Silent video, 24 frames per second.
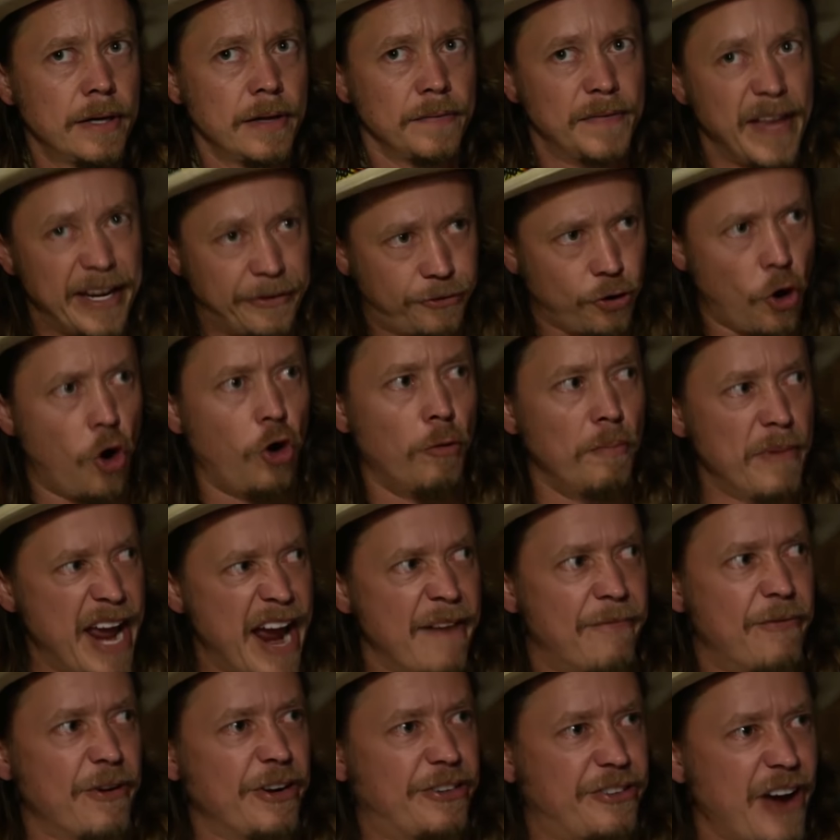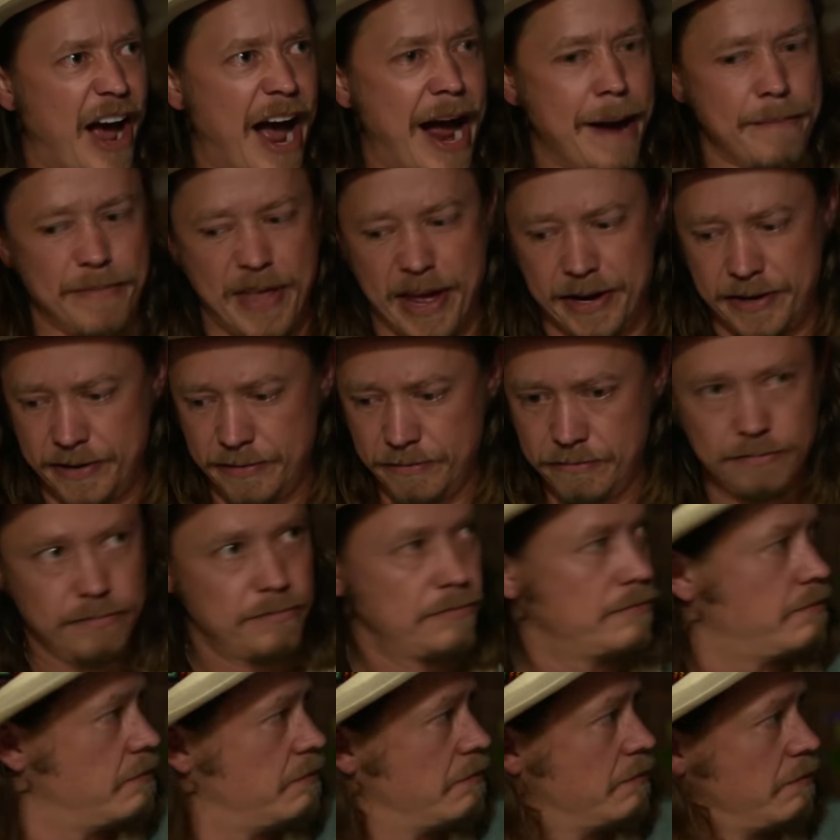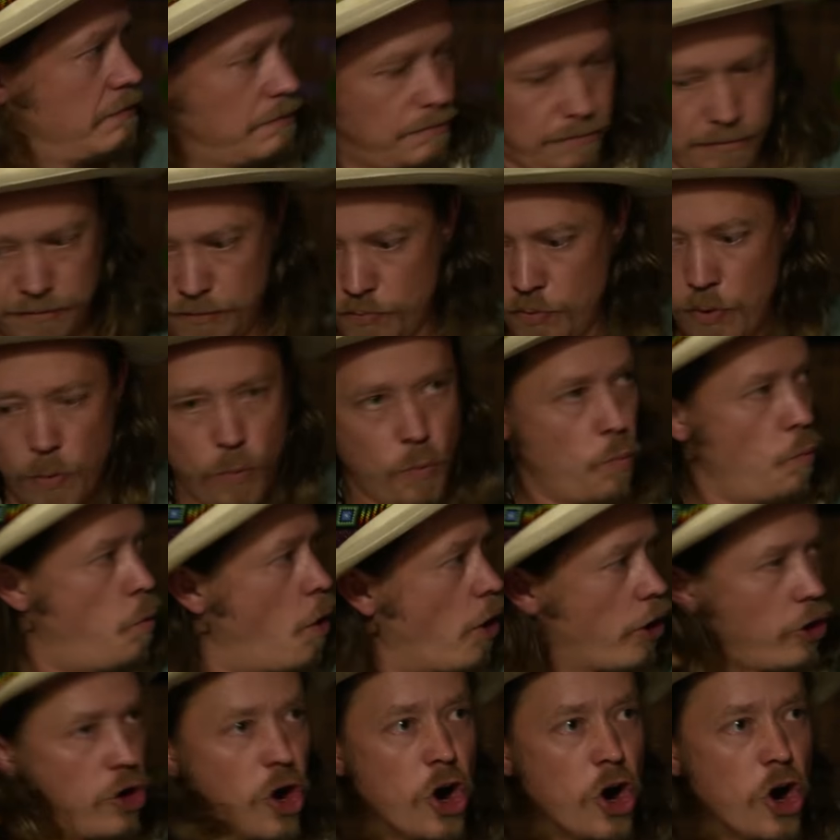They told me every time that we're